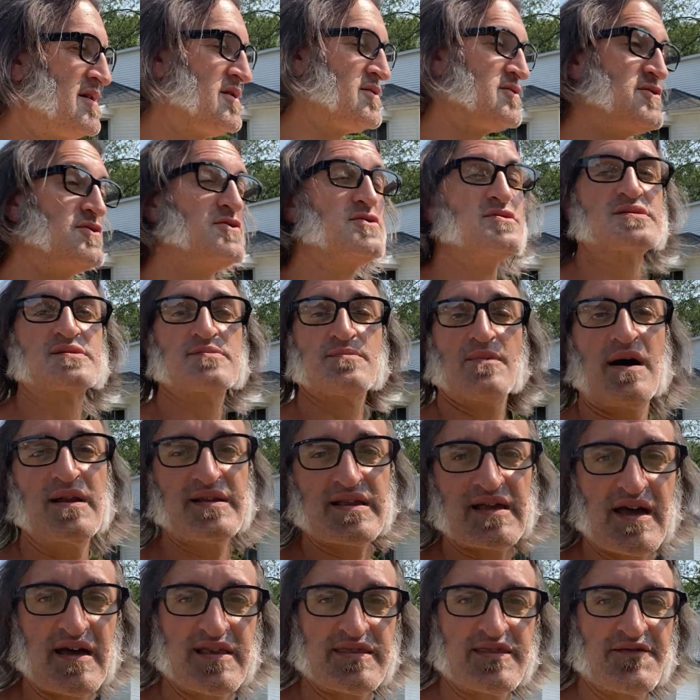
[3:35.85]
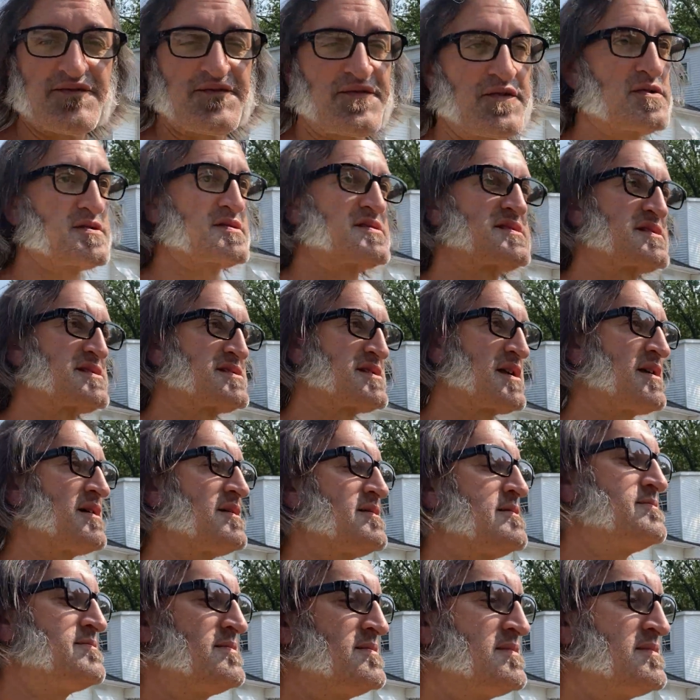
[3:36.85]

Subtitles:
lose money on the first sale.